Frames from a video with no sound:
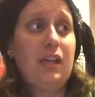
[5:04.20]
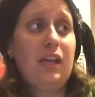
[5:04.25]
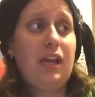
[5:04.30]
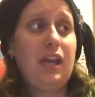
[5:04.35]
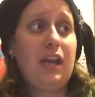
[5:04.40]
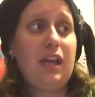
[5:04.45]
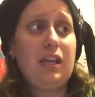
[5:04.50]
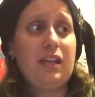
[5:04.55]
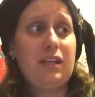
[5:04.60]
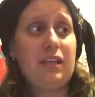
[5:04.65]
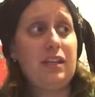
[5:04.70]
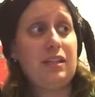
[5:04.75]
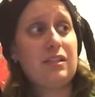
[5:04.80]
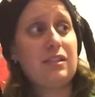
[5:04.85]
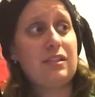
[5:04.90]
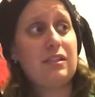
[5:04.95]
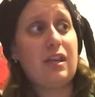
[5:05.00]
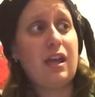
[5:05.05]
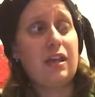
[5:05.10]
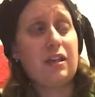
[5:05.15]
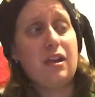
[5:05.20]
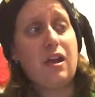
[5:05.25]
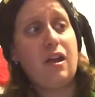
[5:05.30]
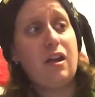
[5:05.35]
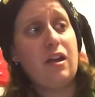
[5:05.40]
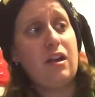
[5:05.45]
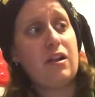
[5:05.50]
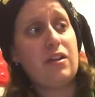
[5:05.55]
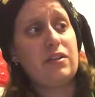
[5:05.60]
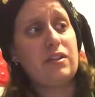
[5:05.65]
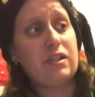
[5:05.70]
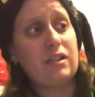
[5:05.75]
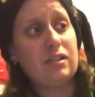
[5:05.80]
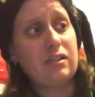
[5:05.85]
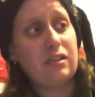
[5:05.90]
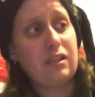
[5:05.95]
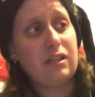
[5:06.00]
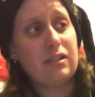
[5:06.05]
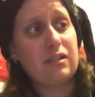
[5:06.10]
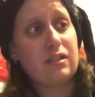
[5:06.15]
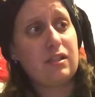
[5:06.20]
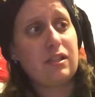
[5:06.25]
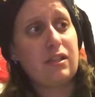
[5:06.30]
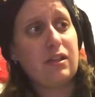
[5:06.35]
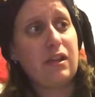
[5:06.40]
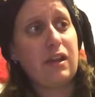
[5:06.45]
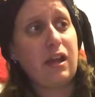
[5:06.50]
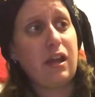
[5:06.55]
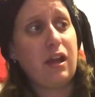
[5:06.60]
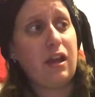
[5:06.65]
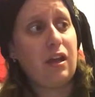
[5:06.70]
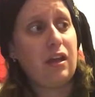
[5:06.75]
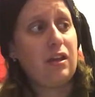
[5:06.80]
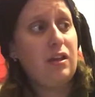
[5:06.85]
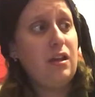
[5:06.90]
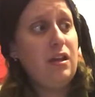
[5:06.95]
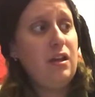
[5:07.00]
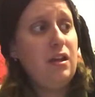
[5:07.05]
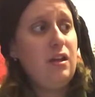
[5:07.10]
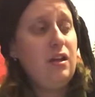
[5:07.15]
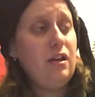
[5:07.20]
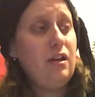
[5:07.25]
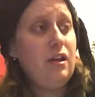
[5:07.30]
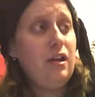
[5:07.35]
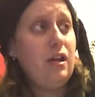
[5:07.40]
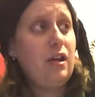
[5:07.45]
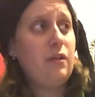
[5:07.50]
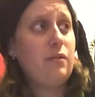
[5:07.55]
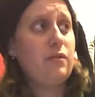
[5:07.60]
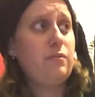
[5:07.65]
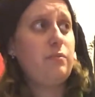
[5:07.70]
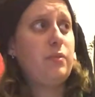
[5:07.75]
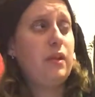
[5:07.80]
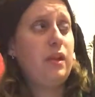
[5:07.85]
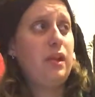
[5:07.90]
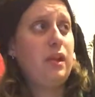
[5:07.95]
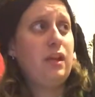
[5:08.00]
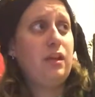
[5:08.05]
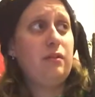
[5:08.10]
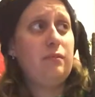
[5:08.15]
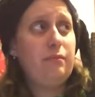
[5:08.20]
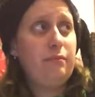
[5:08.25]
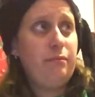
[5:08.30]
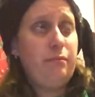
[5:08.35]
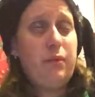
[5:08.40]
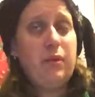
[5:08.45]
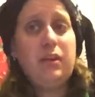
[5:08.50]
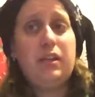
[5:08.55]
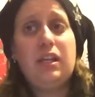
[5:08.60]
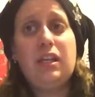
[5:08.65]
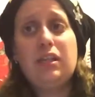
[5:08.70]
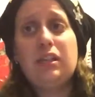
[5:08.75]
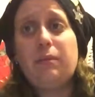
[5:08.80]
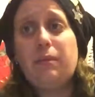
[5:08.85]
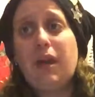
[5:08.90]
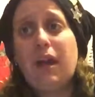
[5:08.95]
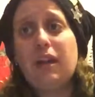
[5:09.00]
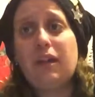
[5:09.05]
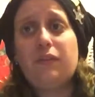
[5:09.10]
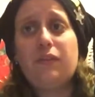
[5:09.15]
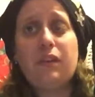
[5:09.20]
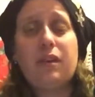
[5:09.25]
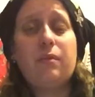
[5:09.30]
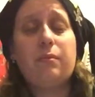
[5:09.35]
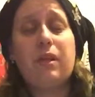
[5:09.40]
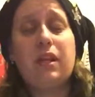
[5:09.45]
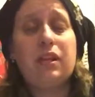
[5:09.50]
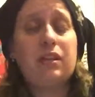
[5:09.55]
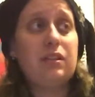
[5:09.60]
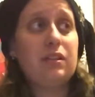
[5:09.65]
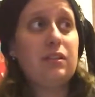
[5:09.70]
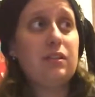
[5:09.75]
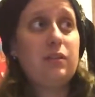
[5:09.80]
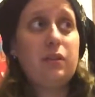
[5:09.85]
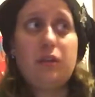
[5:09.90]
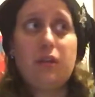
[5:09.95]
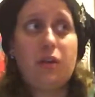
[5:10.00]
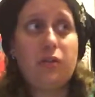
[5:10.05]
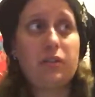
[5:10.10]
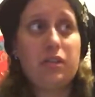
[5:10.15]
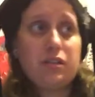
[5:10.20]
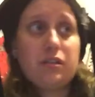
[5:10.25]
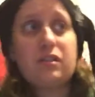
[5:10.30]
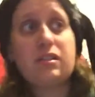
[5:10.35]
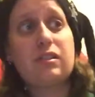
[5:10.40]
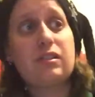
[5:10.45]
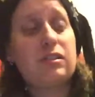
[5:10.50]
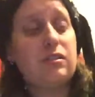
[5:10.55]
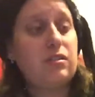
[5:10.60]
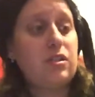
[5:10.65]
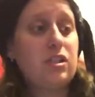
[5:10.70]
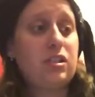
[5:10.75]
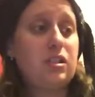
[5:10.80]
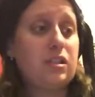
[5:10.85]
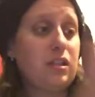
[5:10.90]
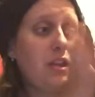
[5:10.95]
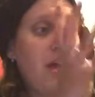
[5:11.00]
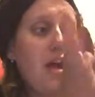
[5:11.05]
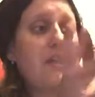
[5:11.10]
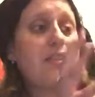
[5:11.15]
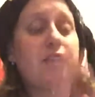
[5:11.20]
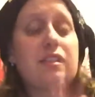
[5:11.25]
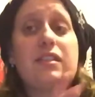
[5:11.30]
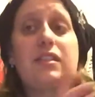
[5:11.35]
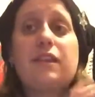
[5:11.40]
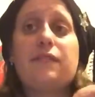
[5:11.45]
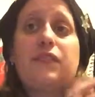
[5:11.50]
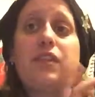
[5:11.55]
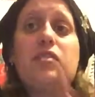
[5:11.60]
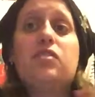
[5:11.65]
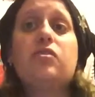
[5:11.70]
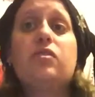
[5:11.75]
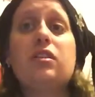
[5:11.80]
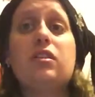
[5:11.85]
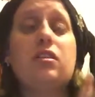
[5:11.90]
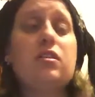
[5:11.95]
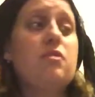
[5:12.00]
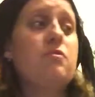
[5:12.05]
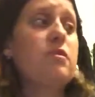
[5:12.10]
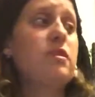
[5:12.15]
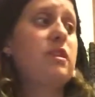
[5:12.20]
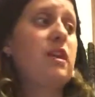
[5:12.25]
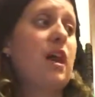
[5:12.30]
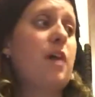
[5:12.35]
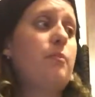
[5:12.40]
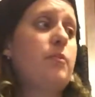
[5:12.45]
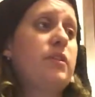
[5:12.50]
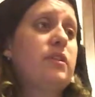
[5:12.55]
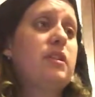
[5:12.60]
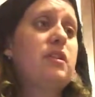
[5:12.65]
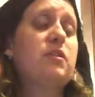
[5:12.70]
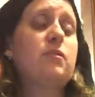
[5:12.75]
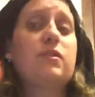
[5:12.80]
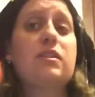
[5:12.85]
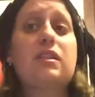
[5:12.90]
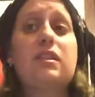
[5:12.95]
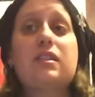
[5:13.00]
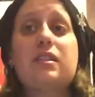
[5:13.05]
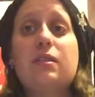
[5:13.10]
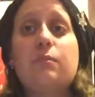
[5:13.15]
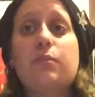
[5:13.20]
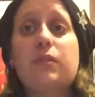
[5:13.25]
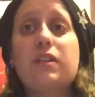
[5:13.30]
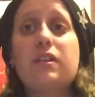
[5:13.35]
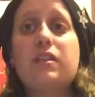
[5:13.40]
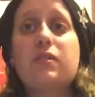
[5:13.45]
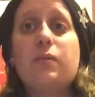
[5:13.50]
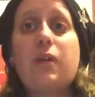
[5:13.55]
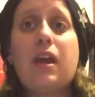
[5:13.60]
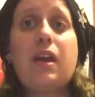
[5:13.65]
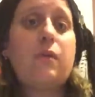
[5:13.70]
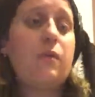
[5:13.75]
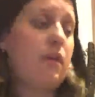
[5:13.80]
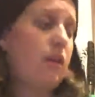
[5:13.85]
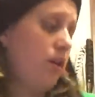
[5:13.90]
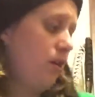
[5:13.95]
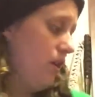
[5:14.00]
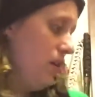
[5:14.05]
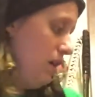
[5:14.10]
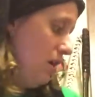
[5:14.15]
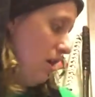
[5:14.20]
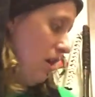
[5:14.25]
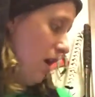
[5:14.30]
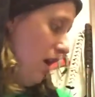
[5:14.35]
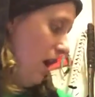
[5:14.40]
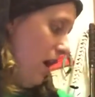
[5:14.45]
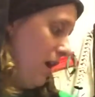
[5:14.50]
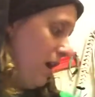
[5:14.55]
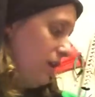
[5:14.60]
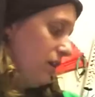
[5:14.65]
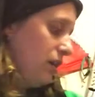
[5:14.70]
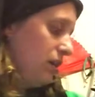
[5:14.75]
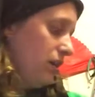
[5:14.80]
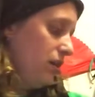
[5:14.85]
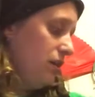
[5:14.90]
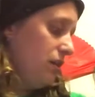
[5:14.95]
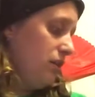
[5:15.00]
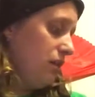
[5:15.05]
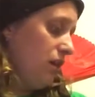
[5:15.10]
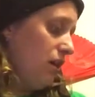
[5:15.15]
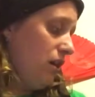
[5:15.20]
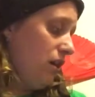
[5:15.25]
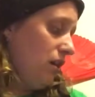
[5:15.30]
again, it's kind of hard to, considering it would be put in the back of him, and you know, there's just lots of stuff that you can do with that, but this was the simplest way where I could